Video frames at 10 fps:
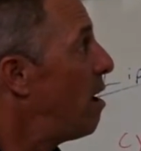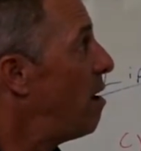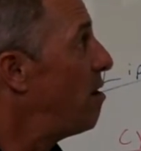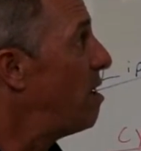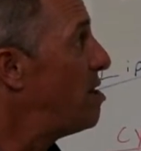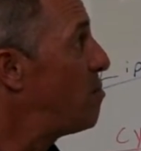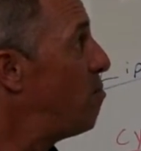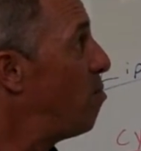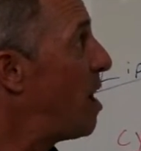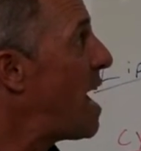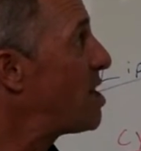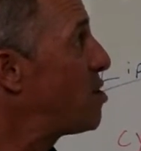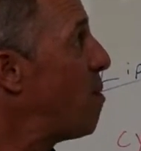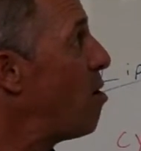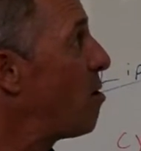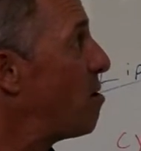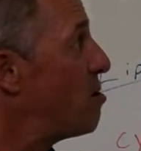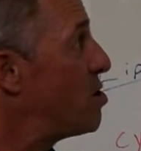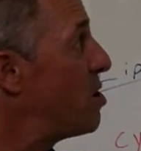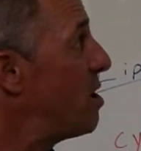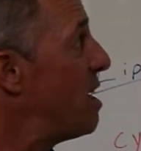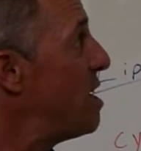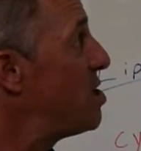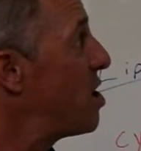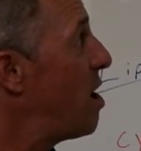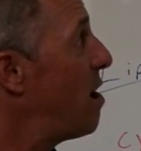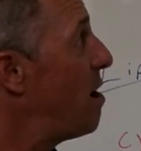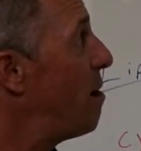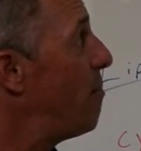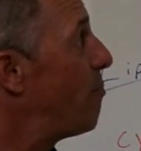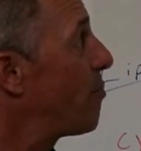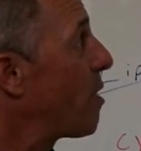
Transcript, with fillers: uh, these black smokers, these um,